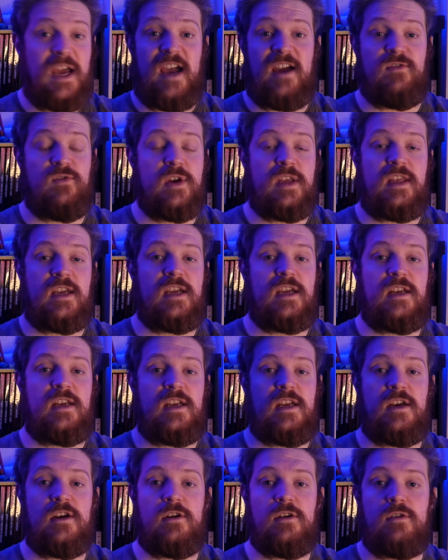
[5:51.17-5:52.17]
everything in
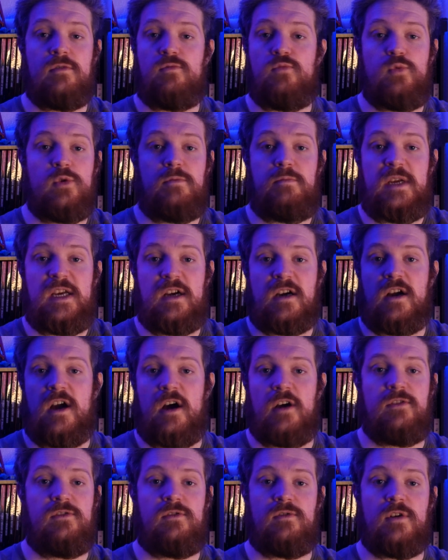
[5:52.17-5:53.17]
here would be a
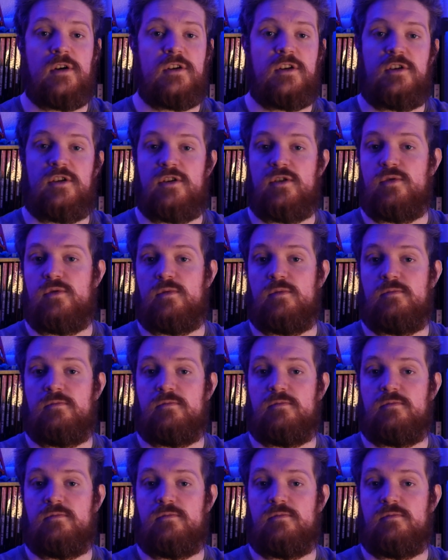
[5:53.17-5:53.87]
construct too.